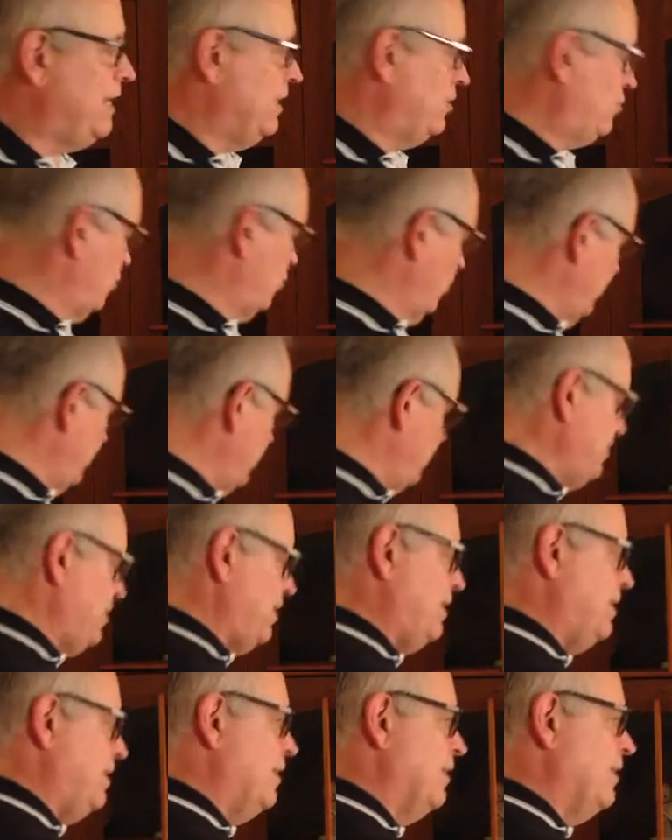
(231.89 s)
It's going to
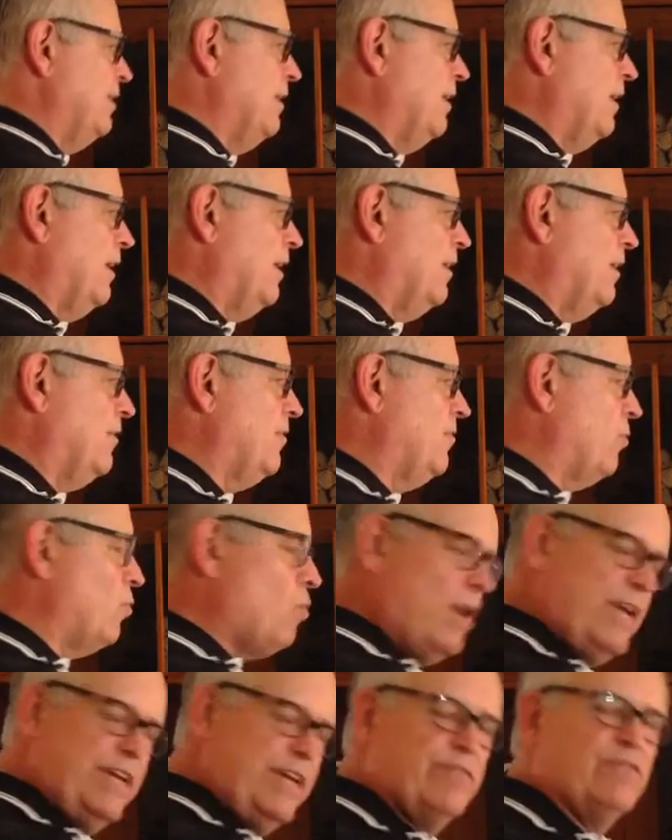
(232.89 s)
be the
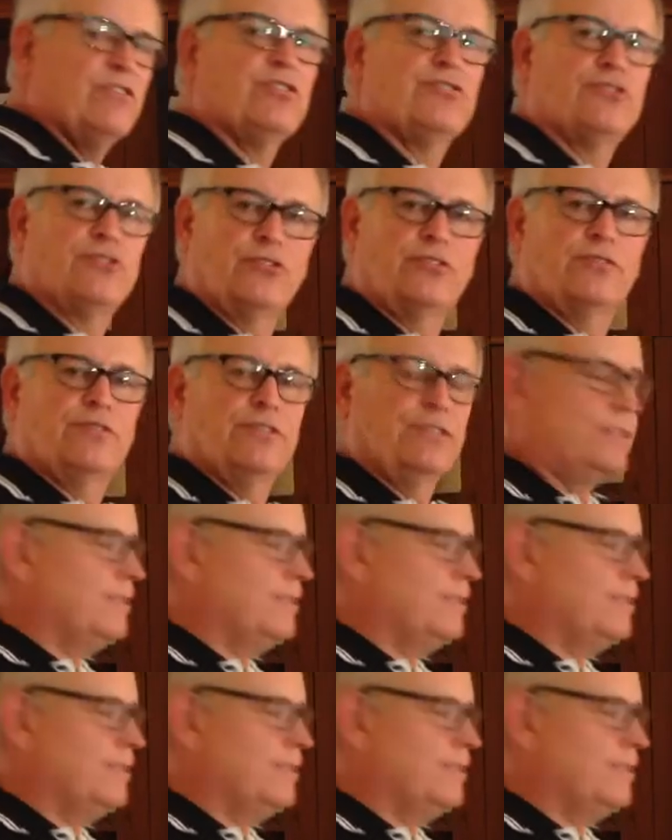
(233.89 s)
way of the servant.